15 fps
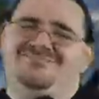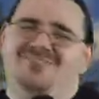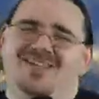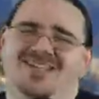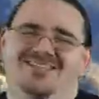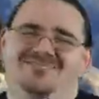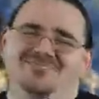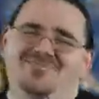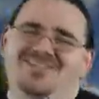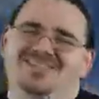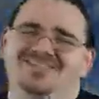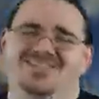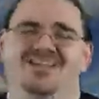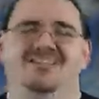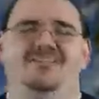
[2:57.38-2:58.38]
well,
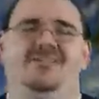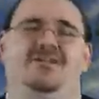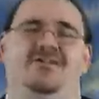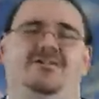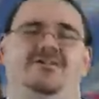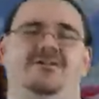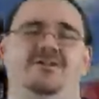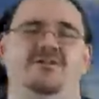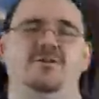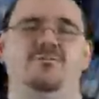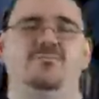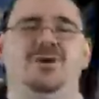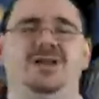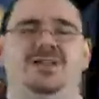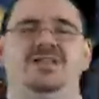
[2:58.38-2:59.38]
it's not there.
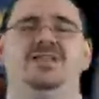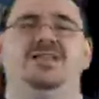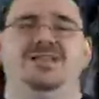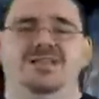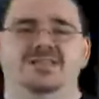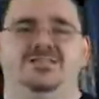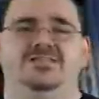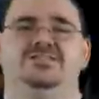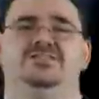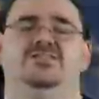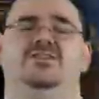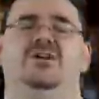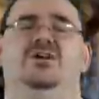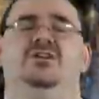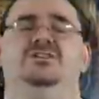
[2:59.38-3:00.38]
But it is
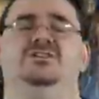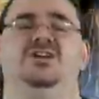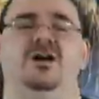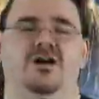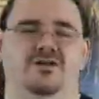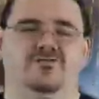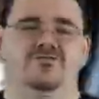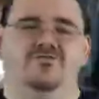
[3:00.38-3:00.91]
a ton of